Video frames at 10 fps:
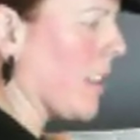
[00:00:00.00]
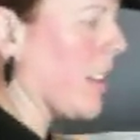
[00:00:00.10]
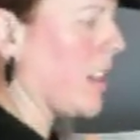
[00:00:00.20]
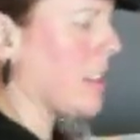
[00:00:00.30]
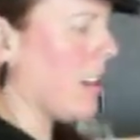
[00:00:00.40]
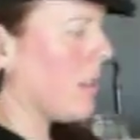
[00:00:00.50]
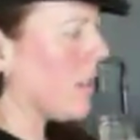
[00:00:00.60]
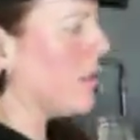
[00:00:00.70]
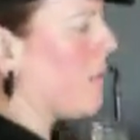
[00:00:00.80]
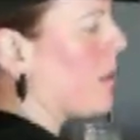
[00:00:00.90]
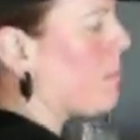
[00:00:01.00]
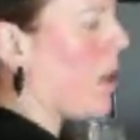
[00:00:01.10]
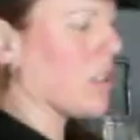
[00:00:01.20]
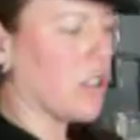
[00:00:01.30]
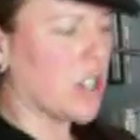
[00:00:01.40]
glass out. It's
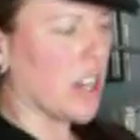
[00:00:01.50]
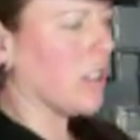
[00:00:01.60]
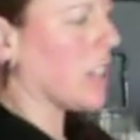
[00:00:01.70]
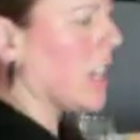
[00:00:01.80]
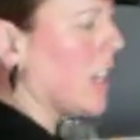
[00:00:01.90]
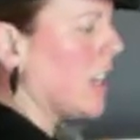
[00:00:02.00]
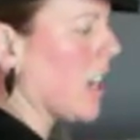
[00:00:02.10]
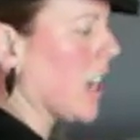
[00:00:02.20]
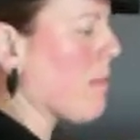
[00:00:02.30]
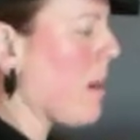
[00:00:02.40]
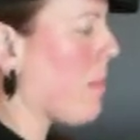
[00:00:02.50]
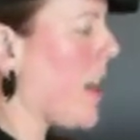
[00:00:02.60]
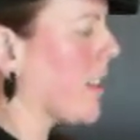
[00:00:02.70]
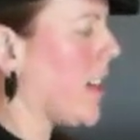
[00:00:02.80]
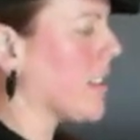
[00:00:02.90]
Boston Shaker 10, I got my
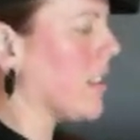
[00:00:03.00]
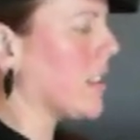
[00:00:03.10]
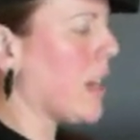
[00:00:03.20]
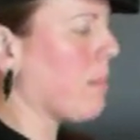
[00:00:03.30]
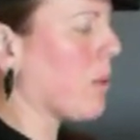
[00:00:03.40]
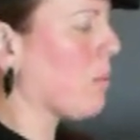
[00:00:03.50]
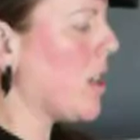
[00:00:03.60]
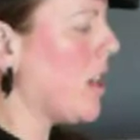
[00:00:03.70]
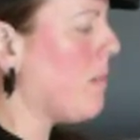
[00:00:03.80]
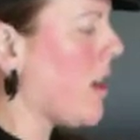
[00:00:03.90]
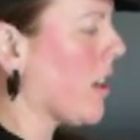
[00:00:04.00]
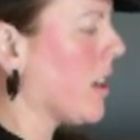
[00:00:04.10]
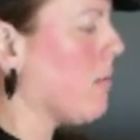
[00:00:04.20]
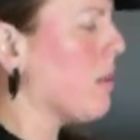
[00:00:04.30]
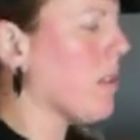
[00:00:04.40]
pint glass that's tempered rim, I'm going
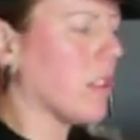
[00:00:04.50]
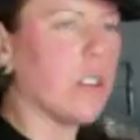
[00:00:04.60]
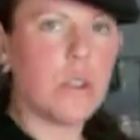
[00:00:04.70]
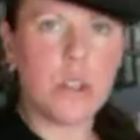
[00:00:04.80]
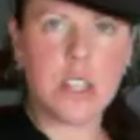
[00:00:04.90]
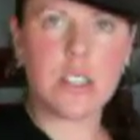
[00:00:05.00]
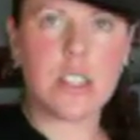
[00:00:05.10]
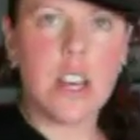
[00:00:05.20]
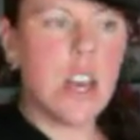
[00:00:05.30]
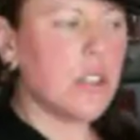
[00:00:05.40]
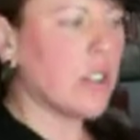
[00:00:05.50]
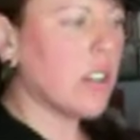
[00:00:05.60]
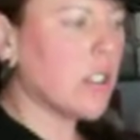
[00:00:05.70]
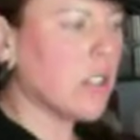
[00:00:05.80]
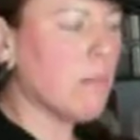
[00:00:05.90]
to be ready to do this. So you're going to
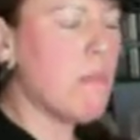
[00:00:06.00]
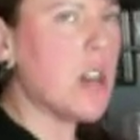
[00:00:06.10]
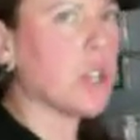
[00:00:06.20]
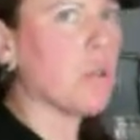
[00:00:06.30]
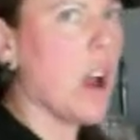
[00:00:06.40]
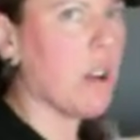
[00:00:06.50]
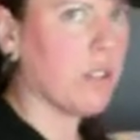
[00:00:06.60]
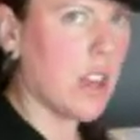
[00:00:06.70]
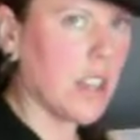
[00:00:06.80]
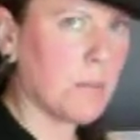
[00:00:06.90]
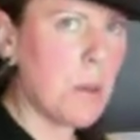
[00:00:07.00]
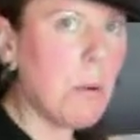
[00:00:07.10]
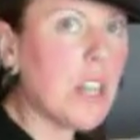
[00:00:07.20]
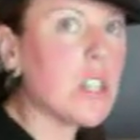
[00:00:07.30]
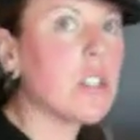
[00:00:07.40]
start to measure out things. People
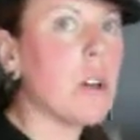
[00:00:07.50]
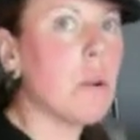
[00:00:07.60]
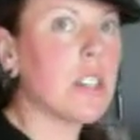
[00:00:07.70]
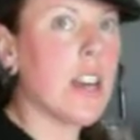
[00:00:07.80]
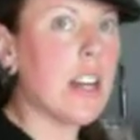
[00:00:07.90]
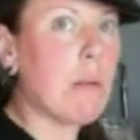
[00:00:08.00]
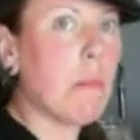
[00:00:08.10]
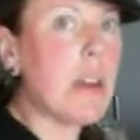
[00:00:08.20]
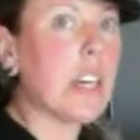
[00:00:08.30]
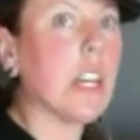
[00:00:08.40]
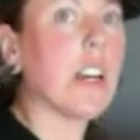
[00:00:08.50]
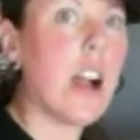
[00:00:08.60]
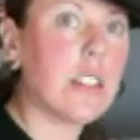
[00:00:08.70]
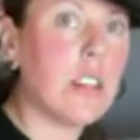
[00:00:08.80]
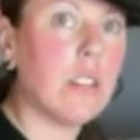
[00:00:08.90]
get so excited about making a
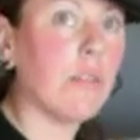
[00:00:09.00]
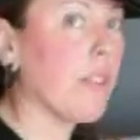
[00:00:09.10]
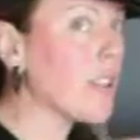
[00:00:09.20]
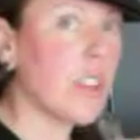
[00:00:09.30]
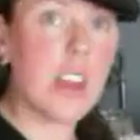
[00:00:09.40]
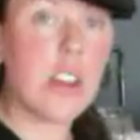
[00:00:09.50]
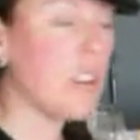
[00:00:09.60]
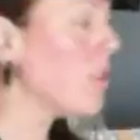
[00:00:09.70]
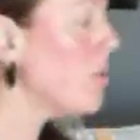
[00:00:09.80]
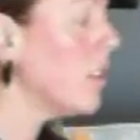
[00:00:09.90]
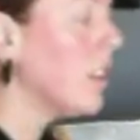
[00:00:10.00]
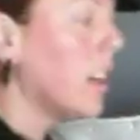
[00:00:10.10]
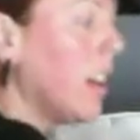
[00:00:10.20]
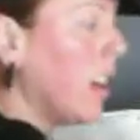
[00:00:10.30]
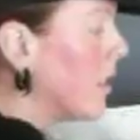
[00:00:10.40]
cocktail, the first thing they do
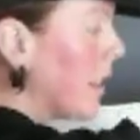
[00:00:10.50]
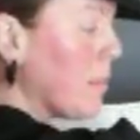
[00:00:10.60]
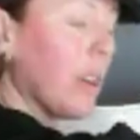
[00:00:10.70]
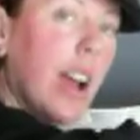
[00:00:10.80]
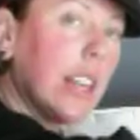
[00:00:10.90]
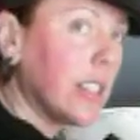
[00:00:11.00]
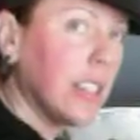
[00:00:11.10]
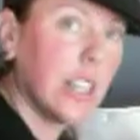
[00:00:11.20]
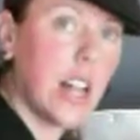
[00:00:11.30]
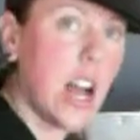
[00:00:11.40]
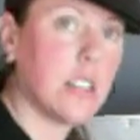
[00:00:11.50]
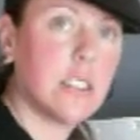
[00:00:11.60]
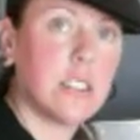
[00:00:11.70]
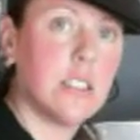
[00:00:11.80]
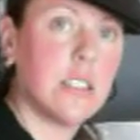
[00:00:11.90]
is they put ice in the
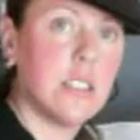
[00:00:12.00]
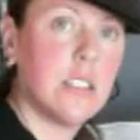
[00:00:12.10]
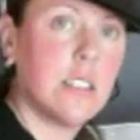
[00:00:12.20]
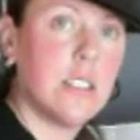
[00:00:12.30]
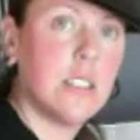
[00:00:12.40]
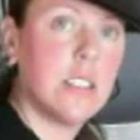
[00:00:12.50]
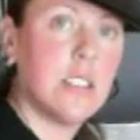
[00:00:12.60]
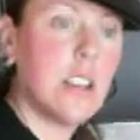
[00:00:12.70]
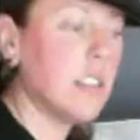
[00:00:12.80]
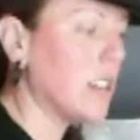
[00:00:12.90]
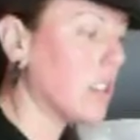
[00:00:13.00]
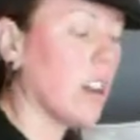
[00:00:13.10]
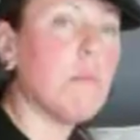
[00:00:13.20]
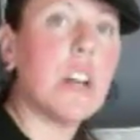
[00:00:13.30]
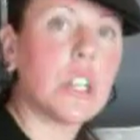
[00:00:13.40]
glass. And then they
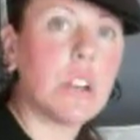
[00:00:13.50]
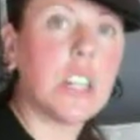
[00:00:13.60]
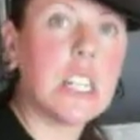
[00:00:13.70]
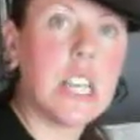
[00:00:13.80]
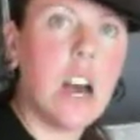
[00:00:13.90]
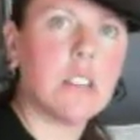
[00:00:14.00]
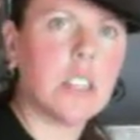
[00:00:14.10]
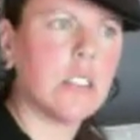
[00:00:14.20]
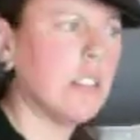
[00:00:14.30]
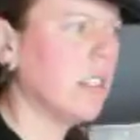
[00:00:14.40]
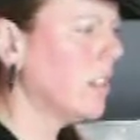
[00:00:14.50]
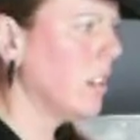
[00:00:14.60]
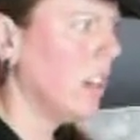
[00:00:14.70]
start measuring things out. Like,